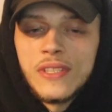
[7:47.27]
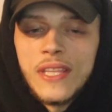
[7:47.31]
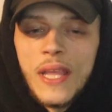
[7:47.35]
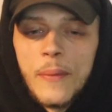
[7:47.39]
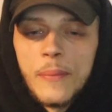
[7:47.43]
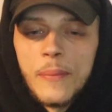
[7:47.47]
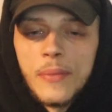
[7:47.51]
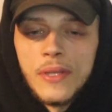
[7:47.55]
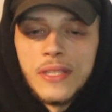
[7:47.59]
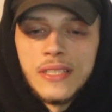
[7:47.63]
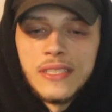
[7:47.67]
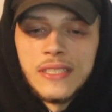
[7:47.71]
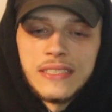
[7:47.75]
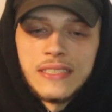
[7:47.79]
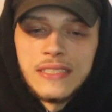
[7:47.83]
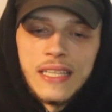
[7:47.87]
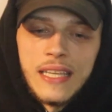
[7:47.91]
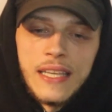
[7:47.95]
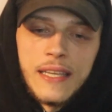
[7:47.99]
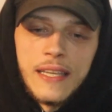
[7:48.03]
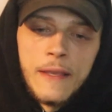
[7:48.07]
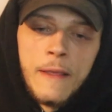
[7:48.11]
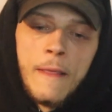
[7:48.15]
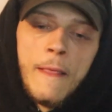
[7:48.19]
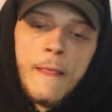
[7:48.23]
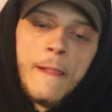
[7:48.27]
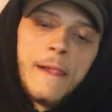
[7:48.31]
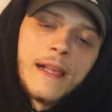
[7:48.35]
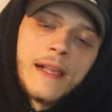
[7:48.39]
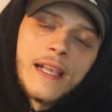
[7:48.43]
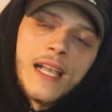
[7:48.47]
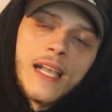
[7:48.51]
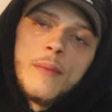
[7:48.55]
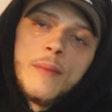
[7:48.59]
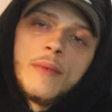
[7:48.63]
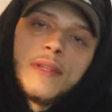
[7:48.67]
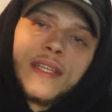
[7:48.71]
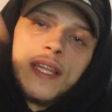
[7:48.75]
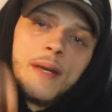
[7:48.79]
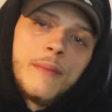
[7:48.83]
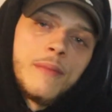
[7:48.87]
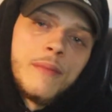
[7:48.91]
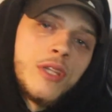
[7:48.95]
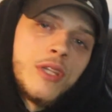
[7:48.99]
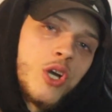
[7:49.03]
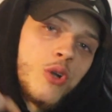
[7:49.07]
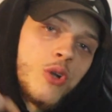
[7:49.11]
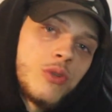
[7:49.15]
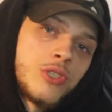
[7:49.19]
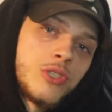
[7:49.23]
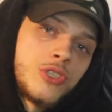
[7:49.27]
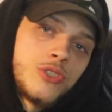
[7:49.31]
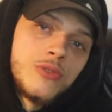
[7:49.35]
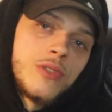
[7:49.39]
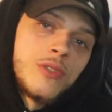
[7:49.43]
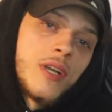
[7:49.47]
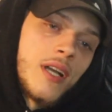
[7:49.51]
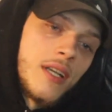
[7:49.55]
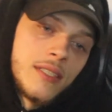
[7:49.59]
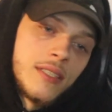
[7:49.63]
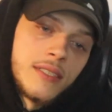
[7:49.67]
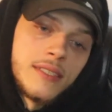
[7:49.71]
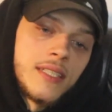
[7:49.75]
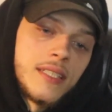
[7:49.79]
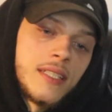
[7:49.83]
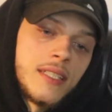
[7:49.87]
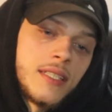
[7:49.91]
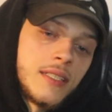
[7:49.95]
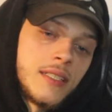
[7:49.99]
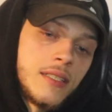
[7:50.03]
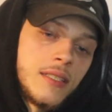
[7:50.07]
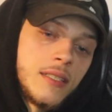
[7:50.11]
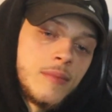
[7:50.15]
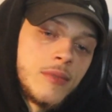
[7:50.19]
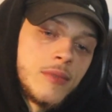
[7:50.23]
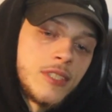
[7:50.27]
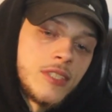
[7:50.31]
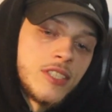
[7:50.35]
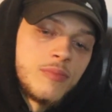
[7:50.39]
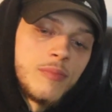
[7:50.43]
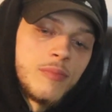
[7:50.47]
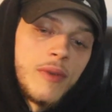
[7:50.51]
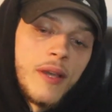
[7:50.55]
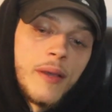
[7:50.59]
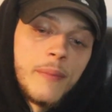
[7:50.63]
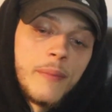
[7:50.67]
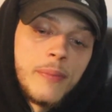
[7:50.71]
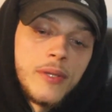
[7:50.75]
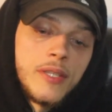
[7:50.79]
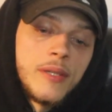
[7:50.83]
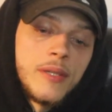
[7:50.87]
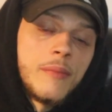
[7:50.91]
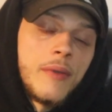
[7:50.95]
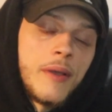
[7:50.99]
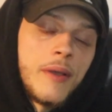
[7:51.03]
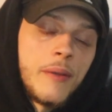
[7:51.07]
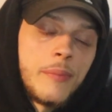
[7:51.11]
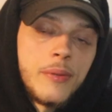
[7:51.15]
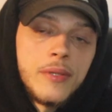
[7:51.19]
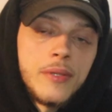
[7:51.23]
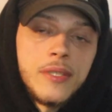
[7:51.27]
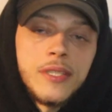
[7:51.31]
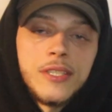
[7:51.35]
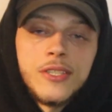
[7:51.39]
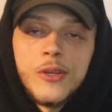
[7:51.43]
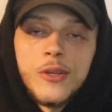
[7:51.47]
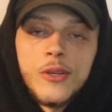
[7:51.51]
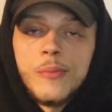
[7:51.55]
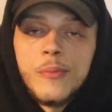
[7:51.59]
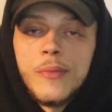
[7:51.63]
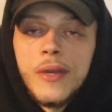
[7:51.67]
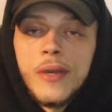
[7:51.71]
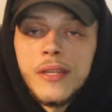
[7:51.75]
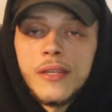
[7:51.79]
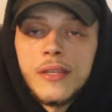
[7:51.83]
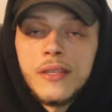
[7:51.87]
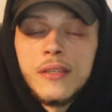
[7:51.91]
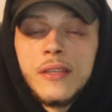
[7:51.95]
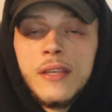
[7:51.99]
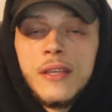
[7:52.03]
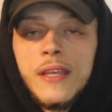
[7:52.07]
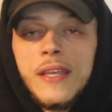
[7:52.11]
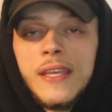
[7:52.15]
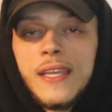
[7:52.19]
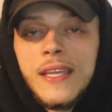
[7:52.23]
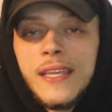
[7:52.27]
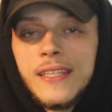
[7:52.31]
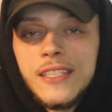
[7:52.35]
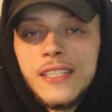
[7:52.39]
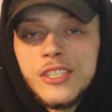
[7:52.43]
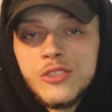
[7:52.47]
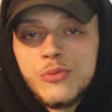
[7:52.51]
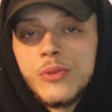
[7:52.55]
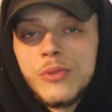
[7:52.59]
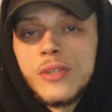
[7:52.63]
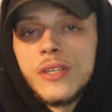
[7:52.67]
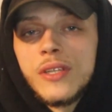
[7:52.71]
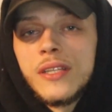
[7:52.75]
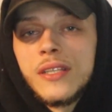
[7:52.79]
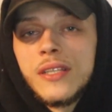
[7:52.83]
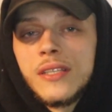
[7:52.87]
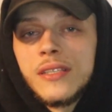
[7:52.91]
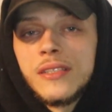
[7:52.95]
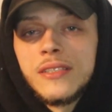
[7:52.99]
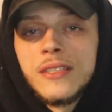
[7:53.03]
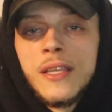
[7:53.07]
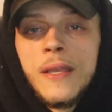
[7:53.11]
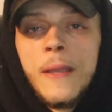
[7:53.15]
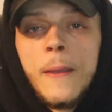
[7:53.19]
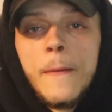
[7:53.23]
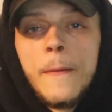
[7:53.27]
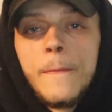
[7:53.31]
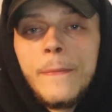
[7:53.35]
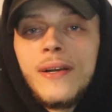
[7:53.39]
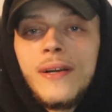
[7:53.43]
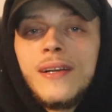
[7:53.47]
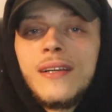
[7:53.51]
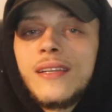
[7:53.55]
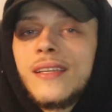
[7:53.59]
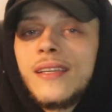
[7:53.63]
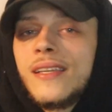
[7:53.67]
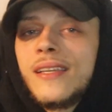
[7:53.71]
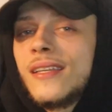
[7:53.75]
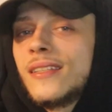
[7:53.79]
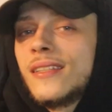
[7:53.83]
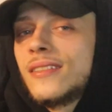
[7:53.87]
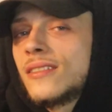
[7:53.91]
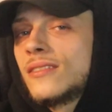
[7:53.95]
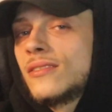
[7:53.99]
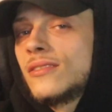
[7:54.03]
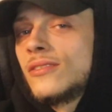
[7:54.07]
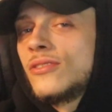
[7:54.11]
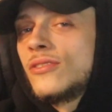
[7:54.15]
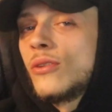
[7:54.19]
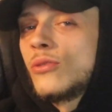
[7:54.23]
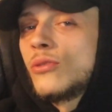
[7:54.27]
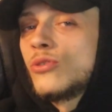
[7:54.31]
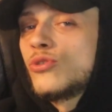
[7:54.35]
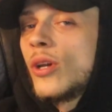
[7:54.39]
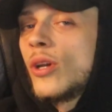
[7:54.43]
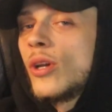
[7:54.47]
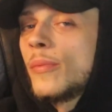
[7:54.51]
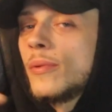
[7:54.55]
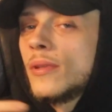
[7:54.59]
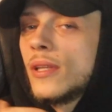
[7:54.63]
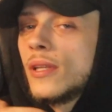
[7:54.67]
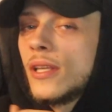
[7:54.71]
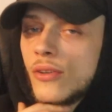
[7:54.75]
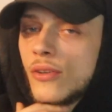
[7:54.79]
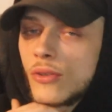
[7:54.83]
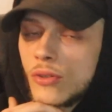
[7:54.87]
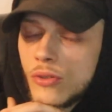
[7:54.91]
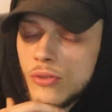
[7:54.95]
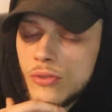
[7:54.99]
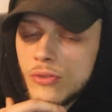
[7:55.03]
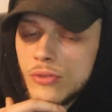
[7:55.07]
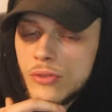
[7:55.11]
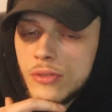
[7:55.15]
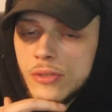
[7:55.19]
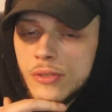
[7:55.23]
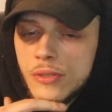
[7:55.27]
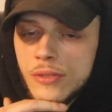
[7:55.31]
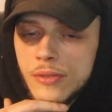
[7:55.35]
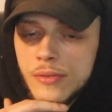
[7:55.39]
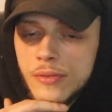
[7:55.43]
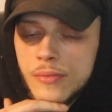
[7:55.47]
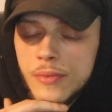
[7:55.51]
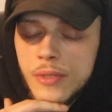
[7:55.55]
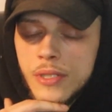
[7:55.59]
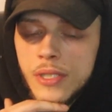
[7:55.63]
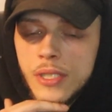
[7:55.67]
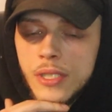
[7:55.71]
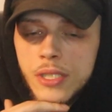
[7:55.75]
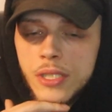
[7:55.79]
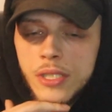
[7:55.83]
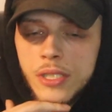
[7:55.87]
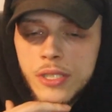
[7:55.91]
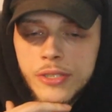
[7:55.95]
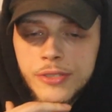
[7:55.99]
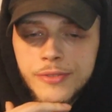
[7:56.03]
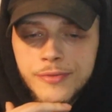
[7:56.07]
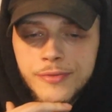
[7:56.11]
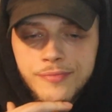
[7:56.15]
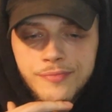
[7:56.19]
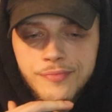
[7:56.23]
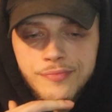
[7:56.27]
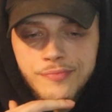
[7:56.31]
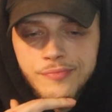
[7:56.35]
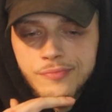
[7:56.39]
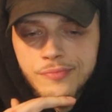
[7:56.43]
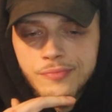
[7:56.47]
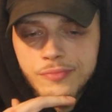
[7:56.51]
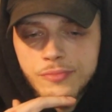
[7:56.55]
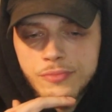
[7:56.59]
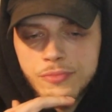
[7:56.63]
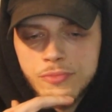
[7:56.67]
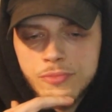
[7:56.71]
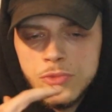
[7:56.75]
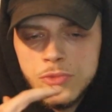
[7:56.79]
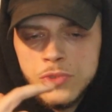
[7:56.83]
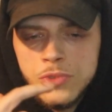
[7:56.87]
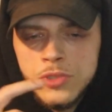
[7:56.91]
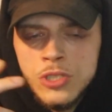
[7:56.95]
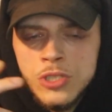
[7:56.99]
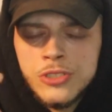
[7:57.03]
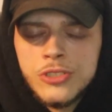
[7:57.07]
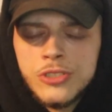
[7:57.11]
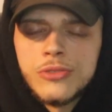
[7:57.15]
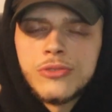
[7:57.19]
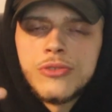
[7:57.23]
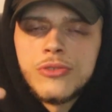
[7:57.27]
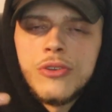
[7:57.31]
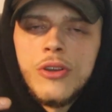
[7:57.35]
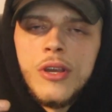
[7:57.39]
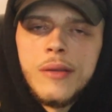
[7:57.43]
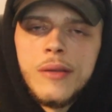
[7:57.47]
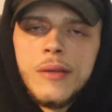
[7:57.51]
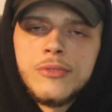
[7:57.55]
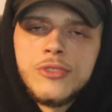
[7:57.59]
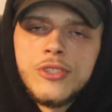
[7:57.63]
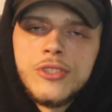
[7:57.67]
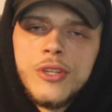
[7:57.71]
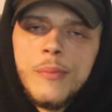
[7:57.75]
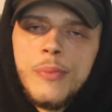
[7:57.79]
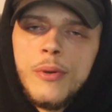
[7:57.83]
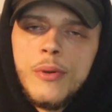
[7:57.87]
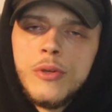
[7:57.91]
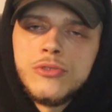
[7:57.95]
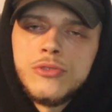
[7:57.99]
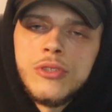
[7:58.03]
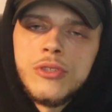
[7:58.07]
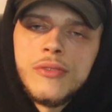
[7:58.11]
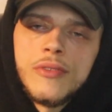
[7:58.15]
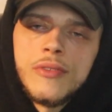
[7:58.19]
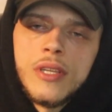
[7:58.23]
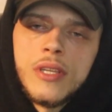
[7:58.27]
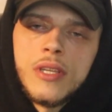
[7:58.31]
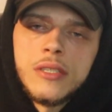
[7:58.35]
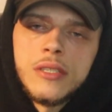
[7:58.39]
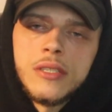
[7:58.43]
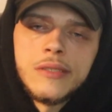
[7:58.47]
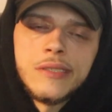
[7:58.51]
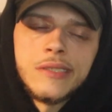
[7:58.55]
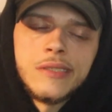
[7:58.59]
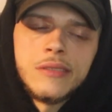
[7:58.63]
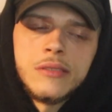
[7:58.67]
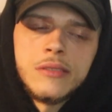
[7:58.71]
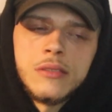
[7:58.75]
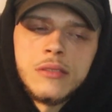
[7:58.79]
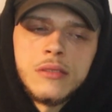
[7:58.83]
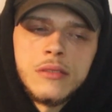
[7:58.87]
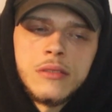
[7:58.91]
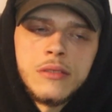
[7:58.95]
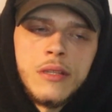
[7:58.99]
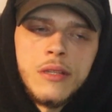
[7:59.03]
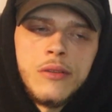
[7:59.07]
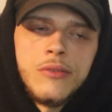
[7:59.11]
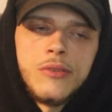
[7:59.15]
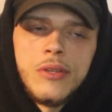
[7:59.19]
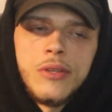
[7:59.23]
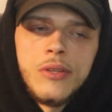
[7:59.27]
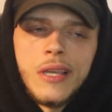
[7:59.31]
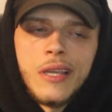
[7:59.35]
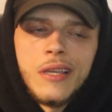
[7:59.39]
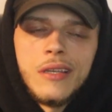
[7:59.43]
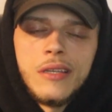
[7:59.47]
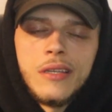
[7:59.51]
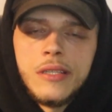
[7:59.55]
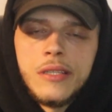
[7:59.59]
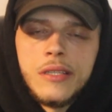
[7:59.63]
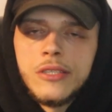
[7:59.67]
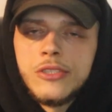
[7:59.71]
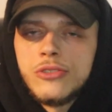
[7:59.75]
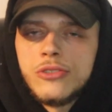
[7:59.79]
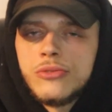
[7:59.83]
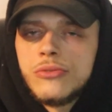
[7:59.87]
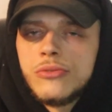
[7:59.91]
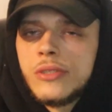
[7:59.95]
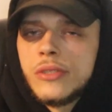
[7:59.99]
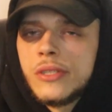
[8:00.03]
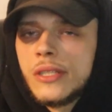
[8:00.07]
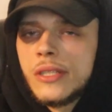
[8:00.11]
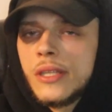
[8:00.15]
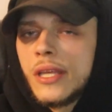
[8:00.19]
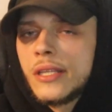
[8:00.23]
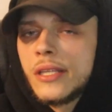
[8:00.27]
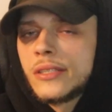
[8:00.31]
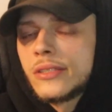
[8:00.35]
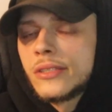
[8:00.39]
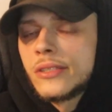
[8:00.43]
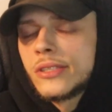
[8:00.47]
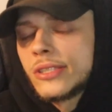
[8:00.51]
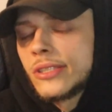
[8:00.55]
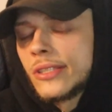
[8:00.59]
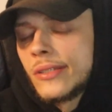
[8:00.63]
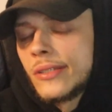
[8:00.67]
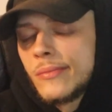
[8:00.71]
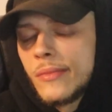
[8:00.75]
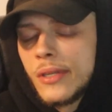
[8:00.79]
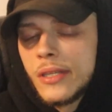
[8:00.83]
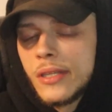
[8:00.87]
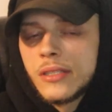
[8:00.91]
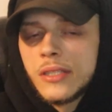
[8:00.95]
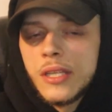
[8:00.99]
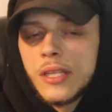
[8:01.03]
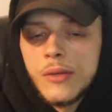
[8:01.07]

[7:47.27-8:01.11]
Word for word: with that being said, comment down below what you guys think. It's just my opinion. My opinion don't matter. It is what it is. Podcast, dropping later on in the year. Subscribe, turn on post notifications. I don't know, like 100, 200 likes or something